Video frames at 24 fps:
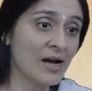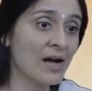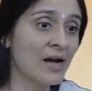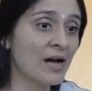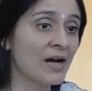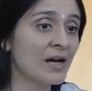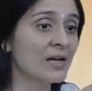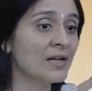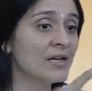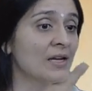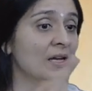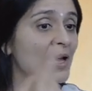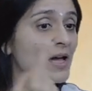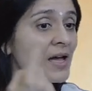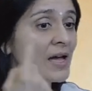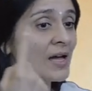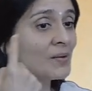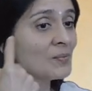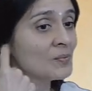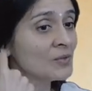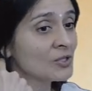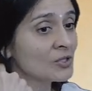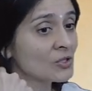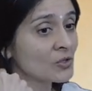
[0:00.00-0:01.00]
I
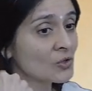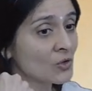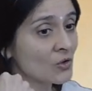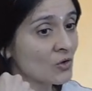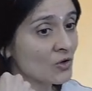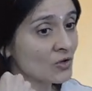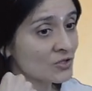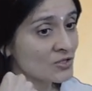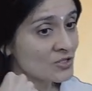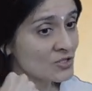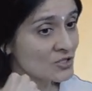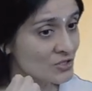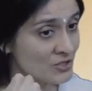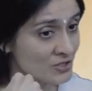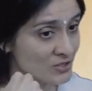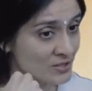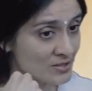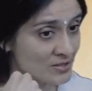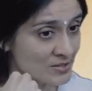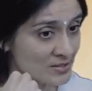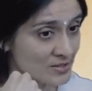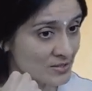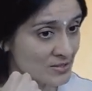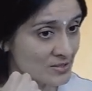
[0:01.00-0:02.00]
am the
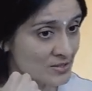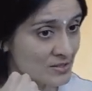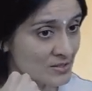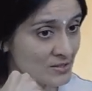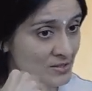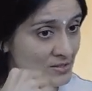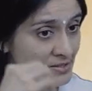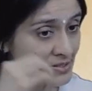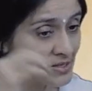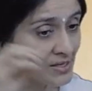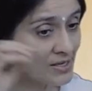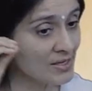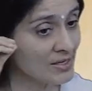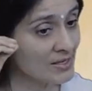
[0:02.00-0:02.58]
consciousness